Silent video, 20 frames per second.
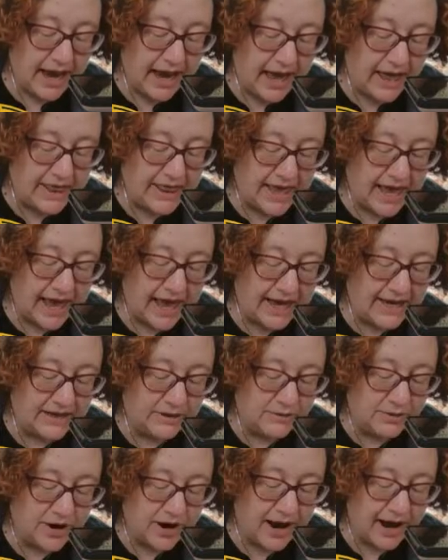And that
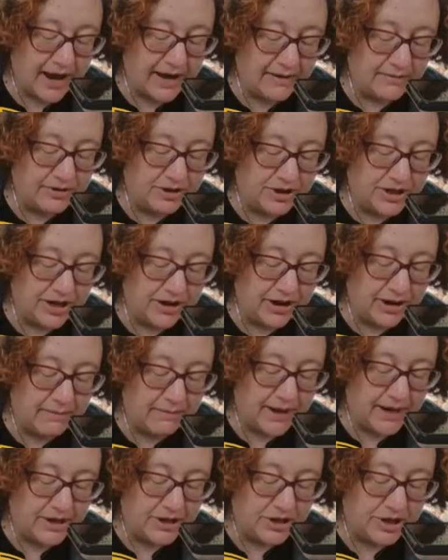is where I am sharing
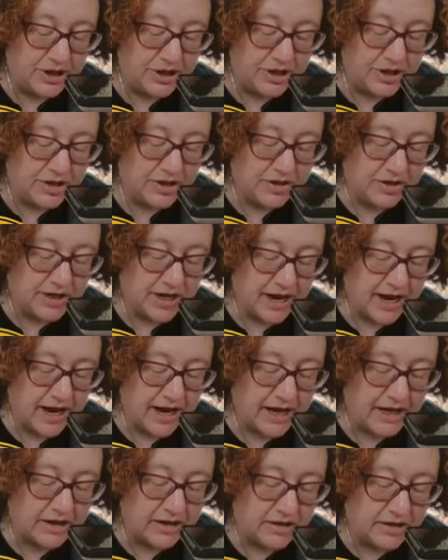pictures
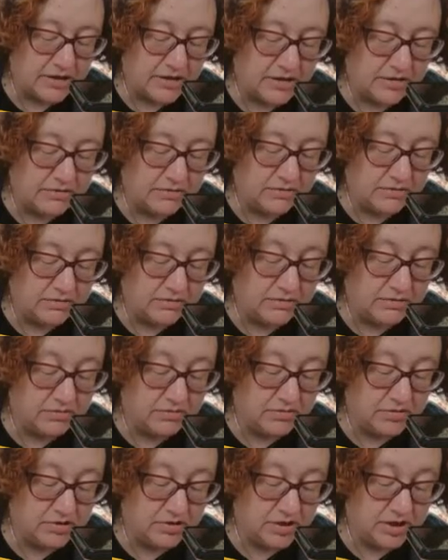and
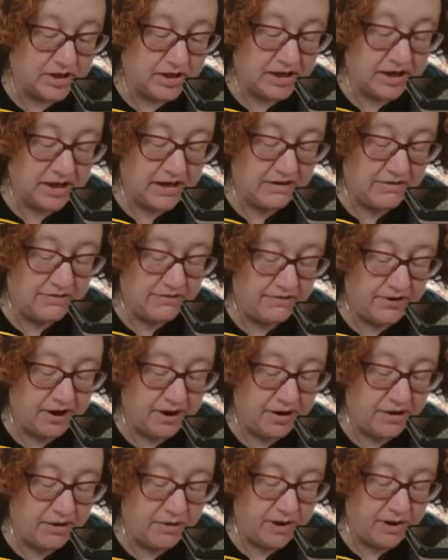
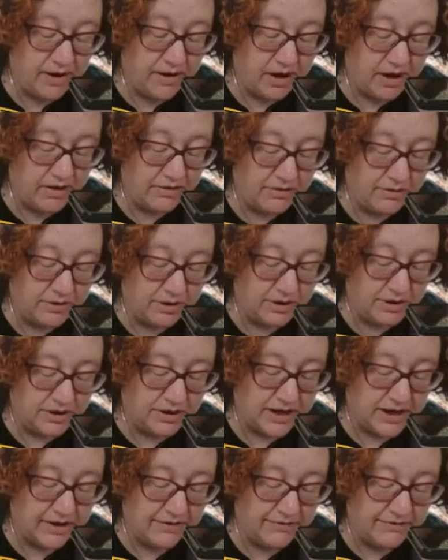info and all sorts of
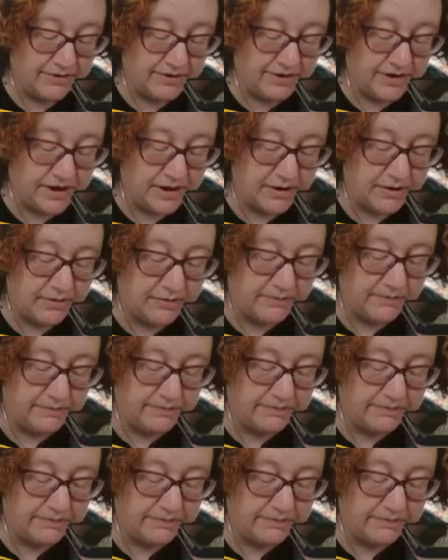stuff. So,